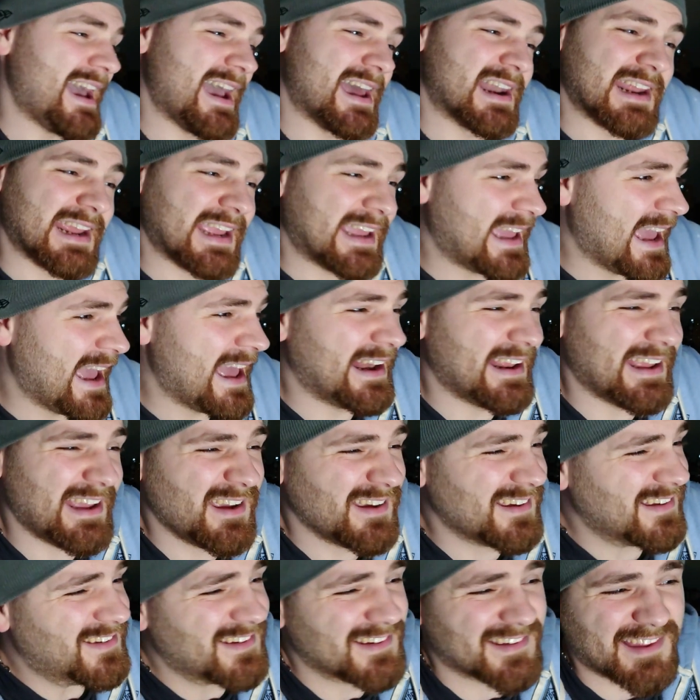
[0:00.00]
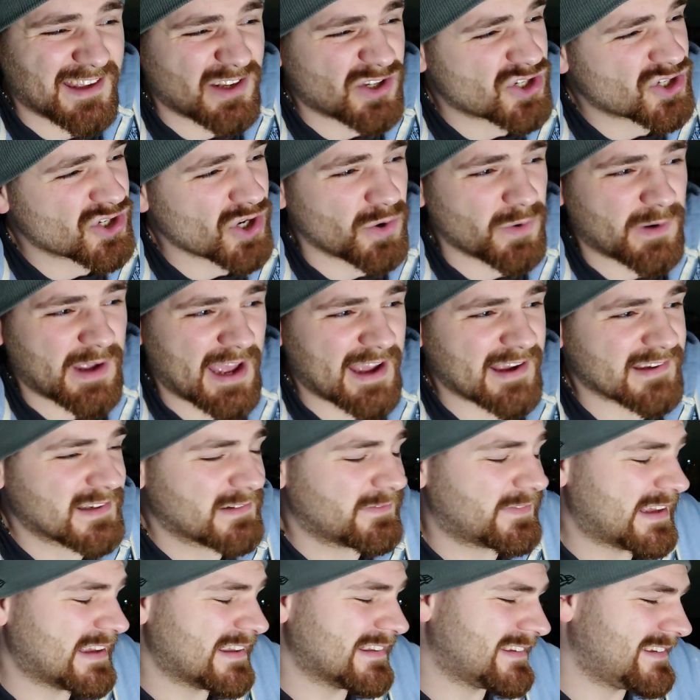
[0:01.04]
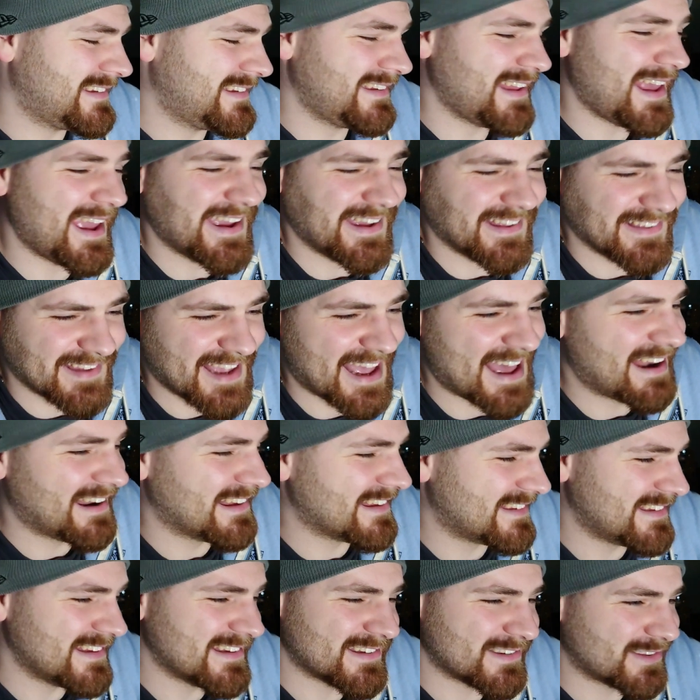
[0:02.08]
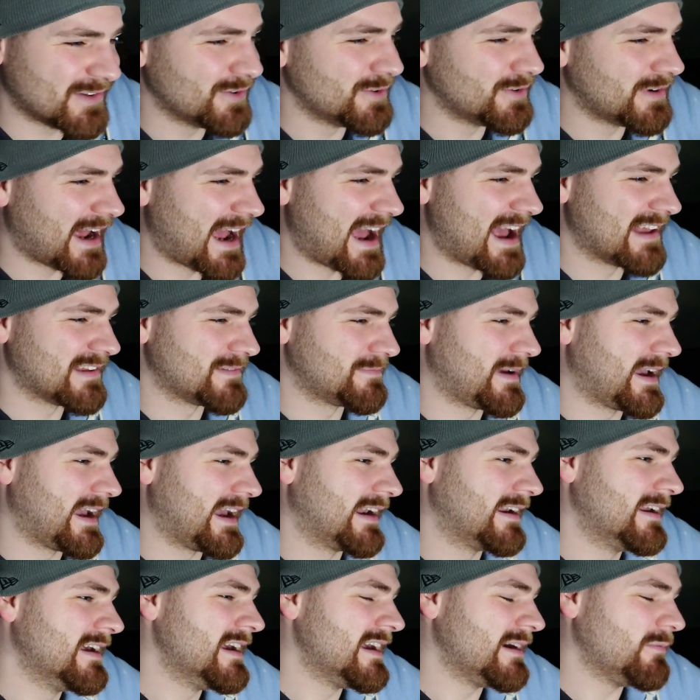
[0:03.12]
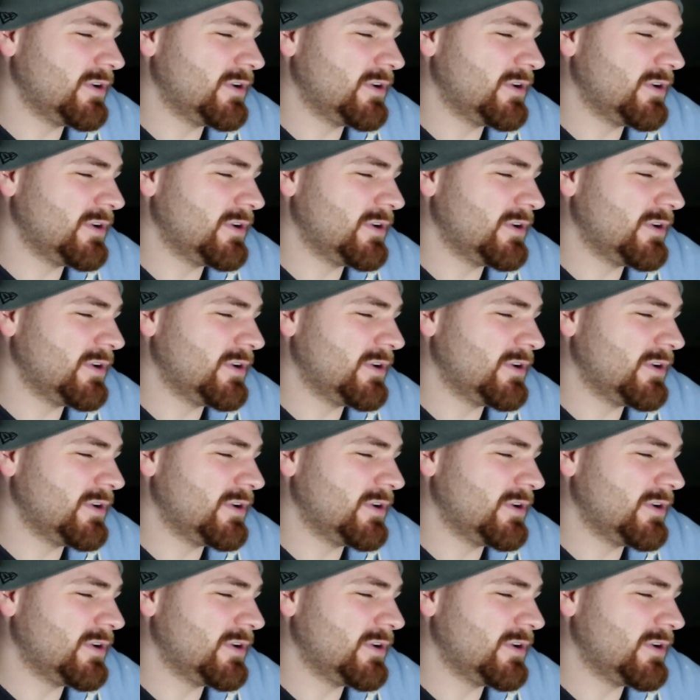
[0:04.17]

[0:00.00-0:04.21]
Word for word: And again, it is just a showcase of the insane talents this dude has, man.